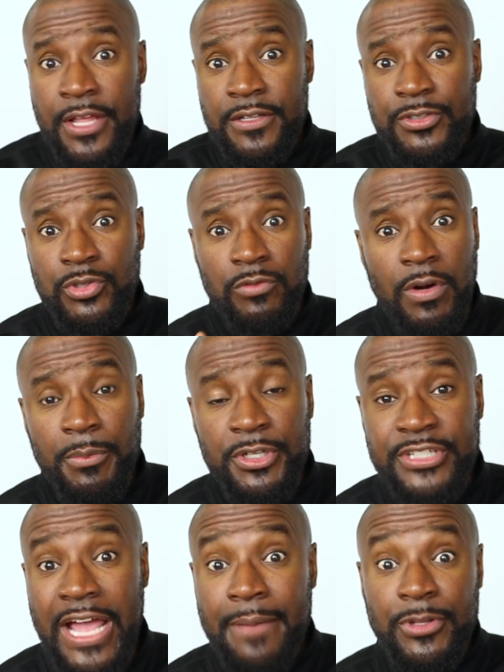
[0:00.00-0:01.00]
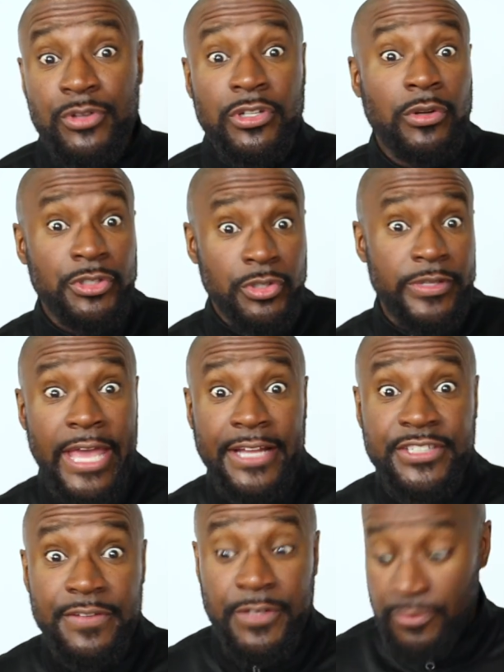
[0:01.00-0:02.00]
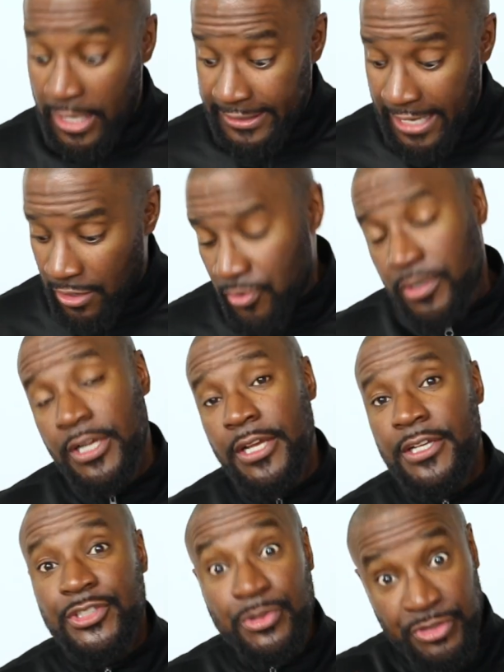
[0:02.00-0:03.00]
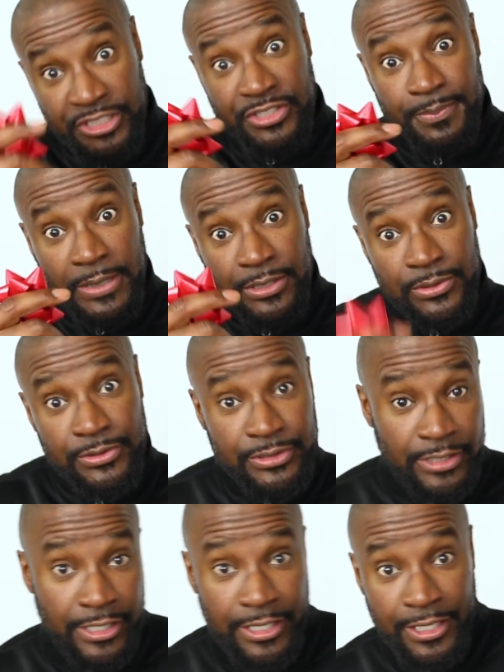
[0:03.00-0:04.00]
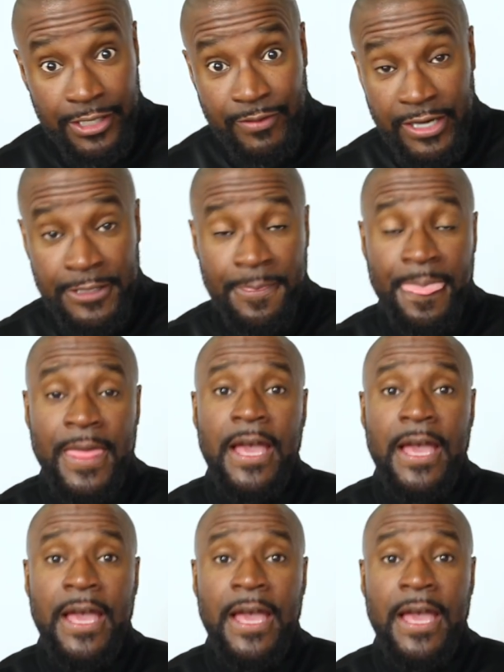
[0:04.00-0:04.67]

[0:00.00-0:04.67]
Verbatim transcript: Let's do it one more time. You can go and do the activity right now or as soon as you get some bows. Ready?